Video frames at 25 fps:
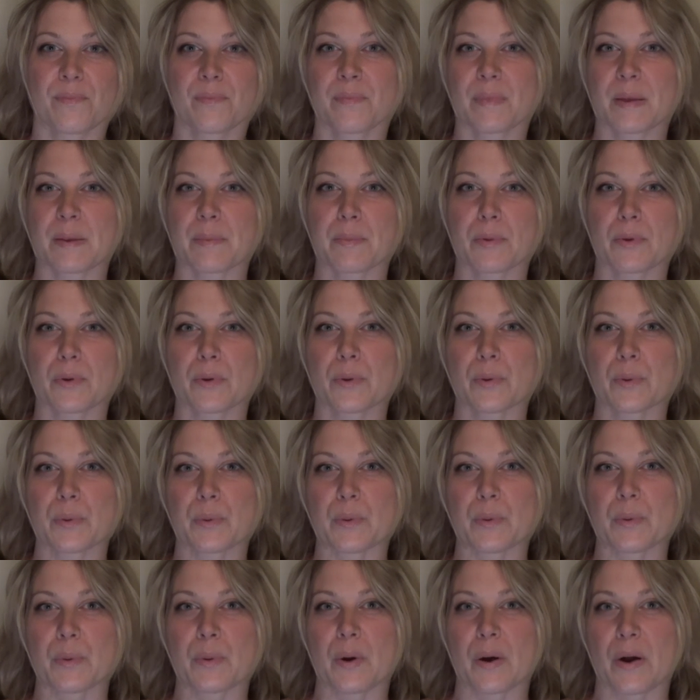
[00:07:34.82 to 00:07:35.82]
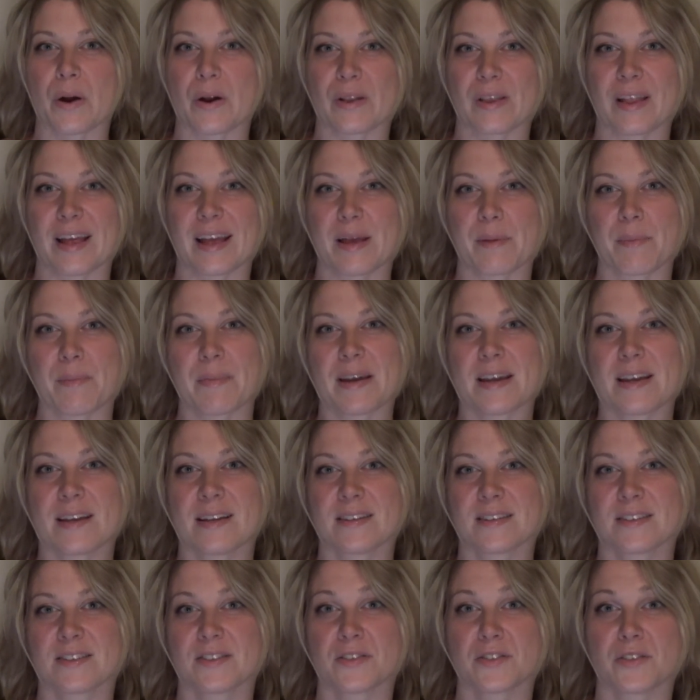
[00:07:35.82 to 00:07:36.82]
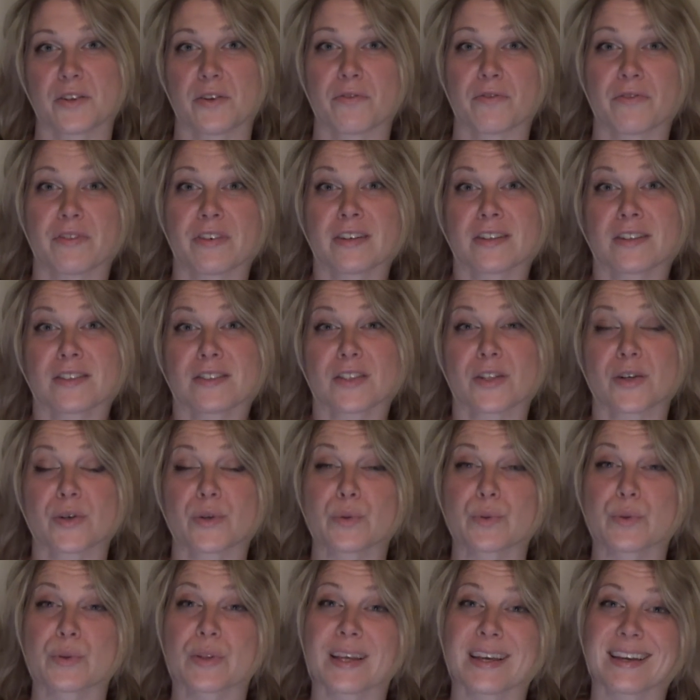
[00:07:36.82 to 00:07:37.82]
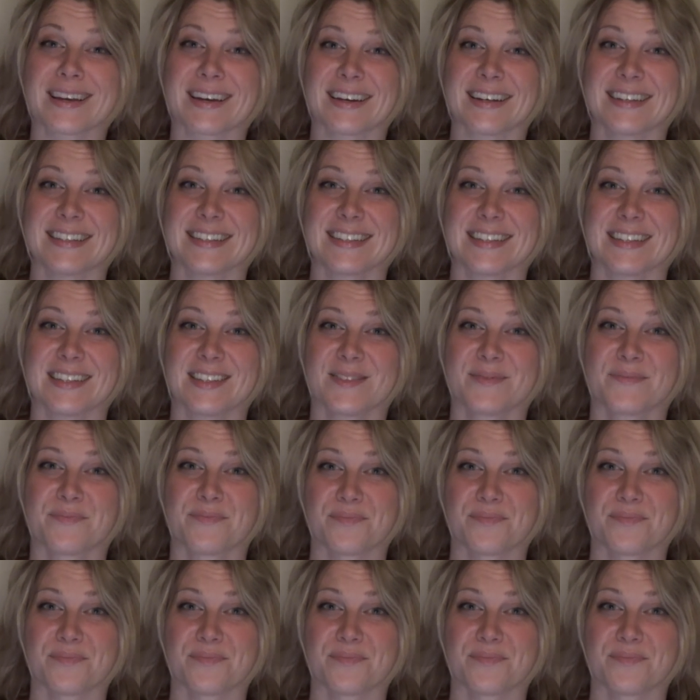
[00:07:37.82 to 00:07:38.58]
people who are like me don't feel alone like I did.